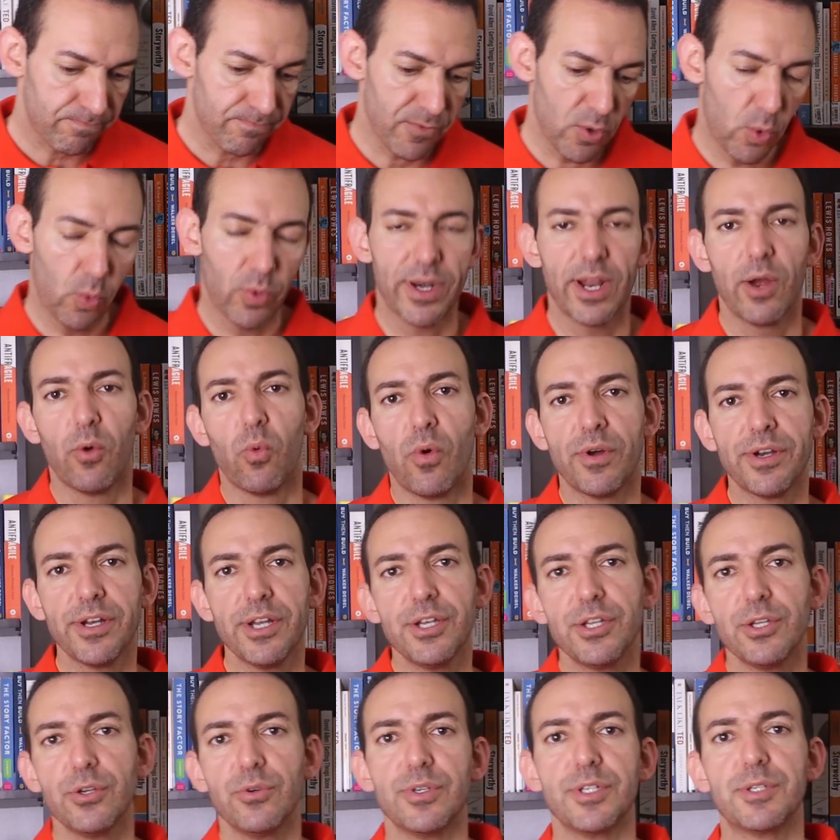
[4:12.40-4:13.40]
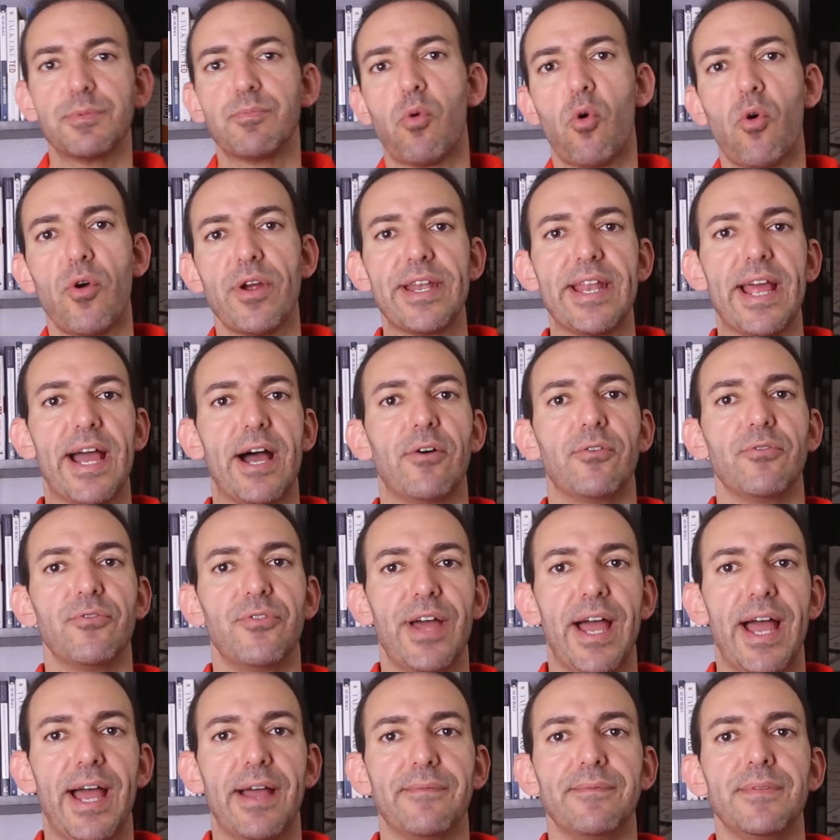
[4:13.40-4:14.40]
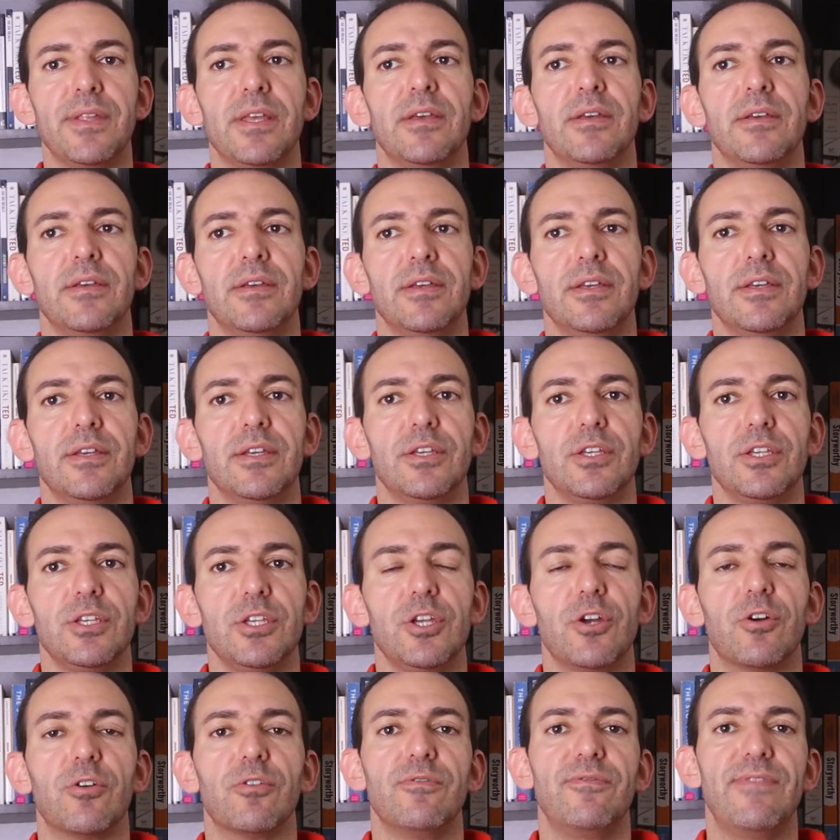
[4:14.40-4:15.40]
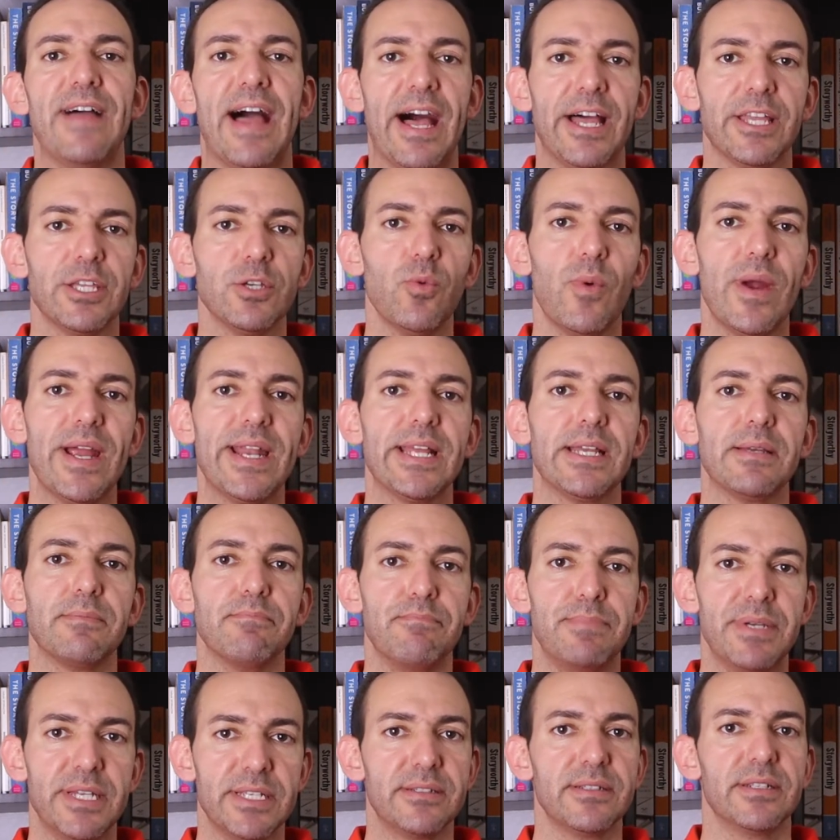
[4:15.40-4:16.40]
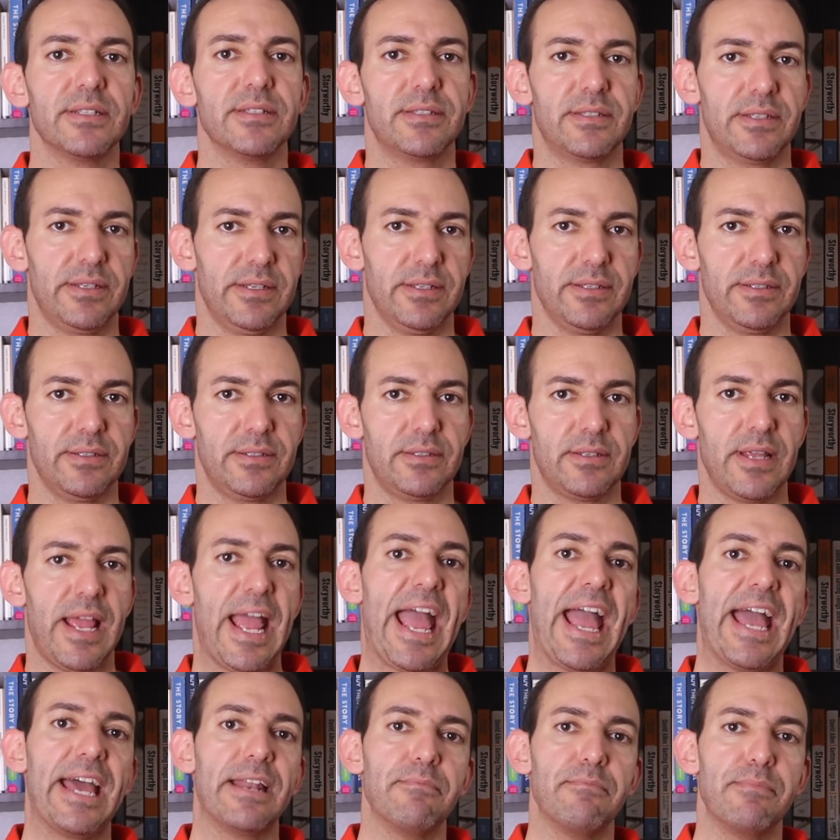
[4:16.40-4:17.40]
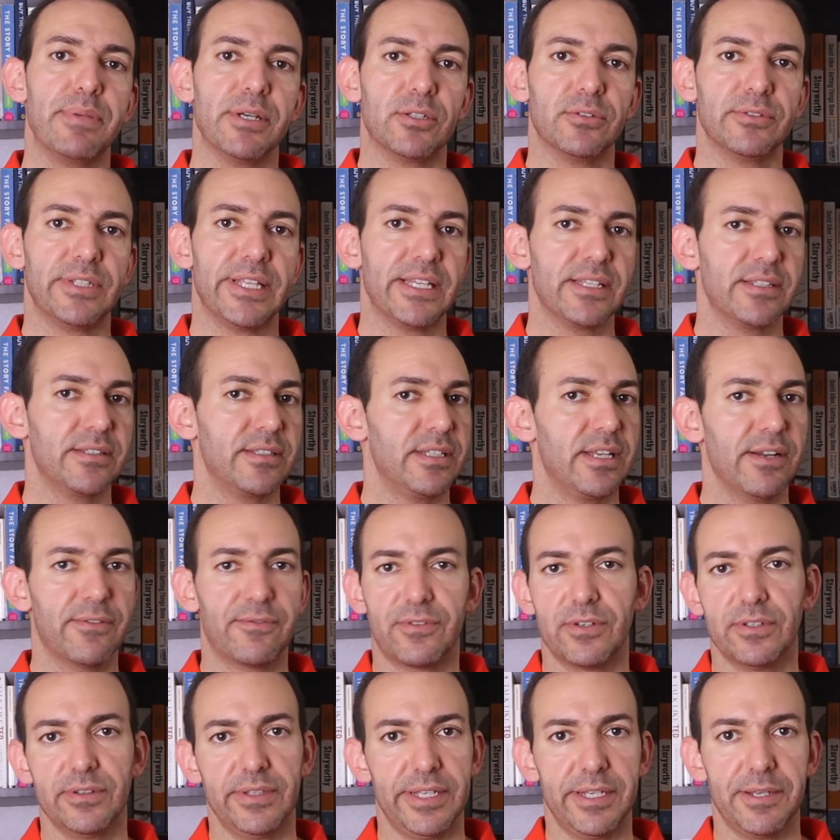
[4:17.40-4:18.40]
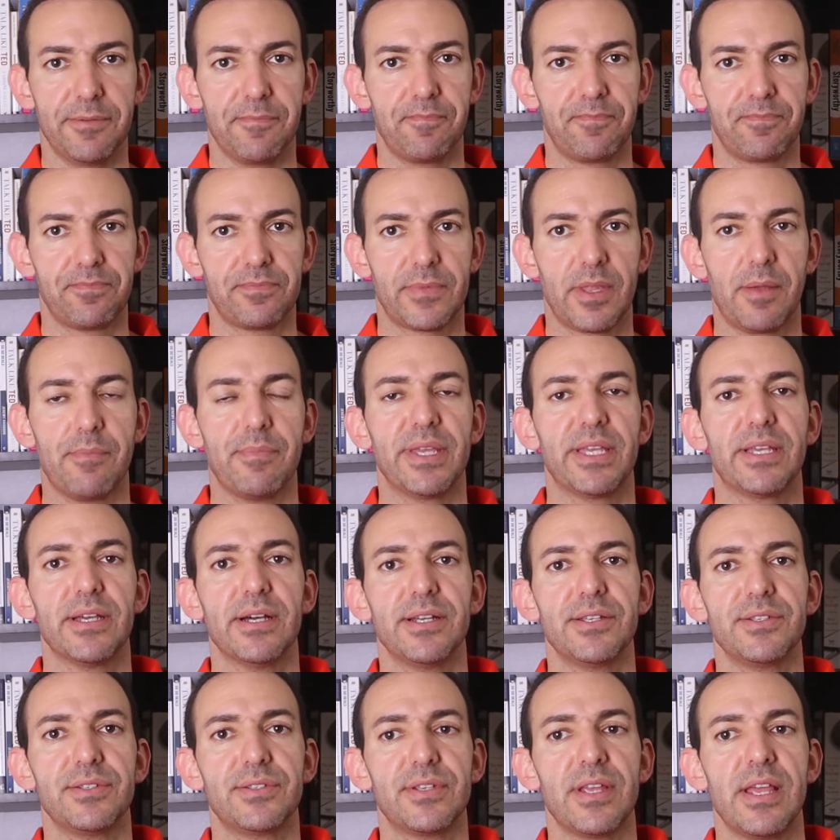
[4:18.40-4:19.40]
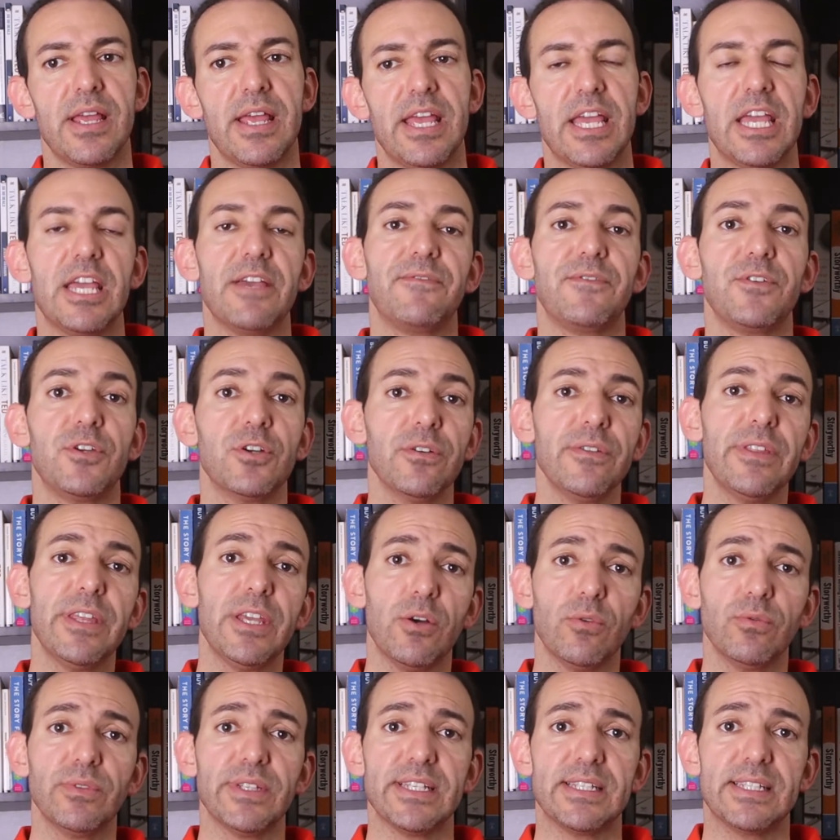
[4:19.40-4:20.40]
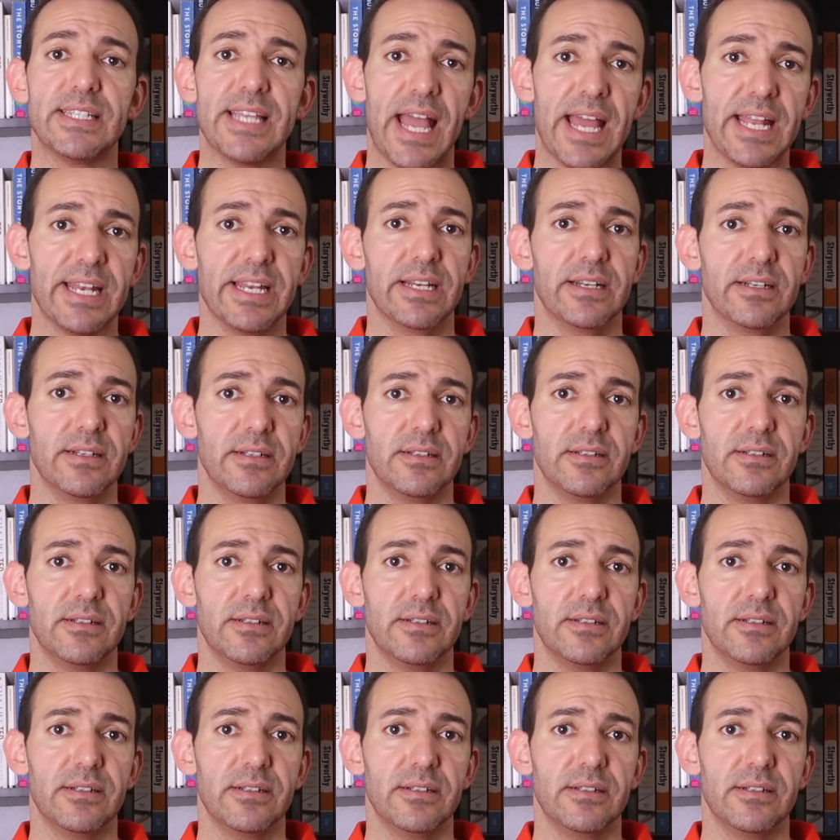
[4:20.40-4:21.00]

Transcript: what I want to do is point out that you're evaluating businesses and buildings differently. Because if you're the only tenant,